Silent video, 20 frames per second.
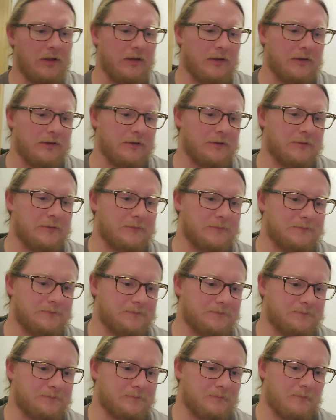I
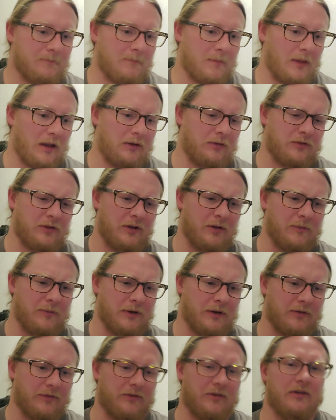was hoping
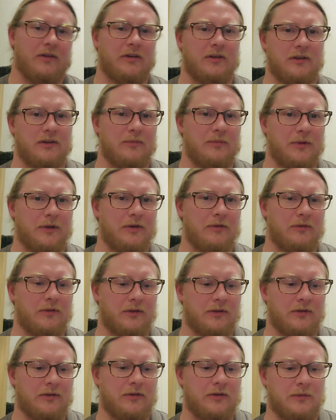I was going to get to play with it
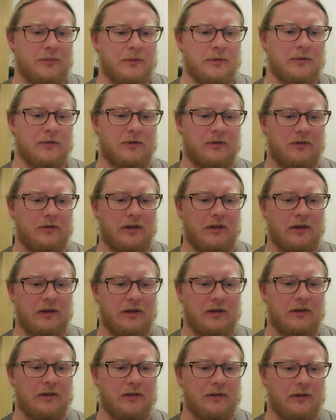a little bit more
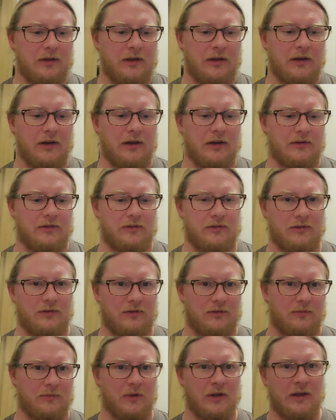today and
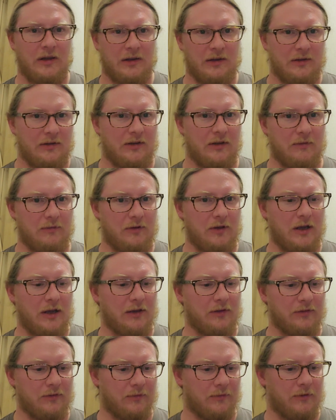actually give you
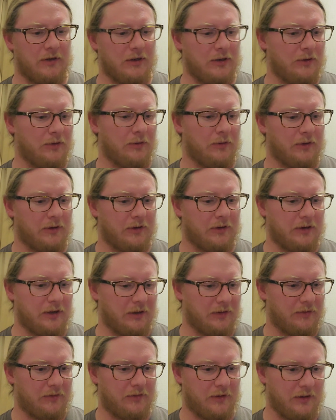guys a video on it
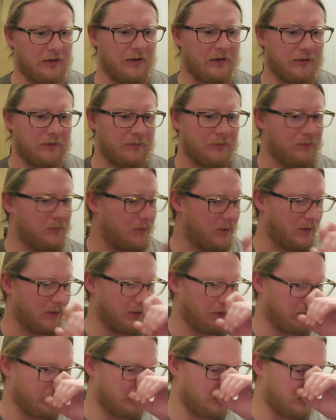outside
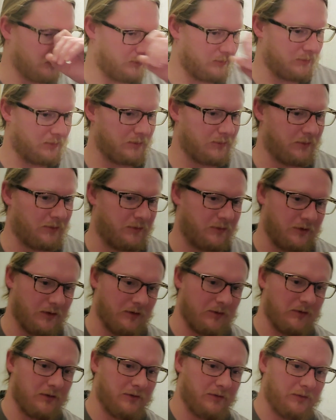and
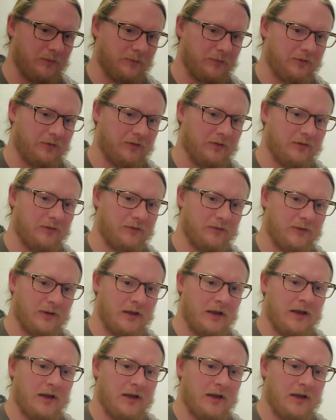show you some stuff.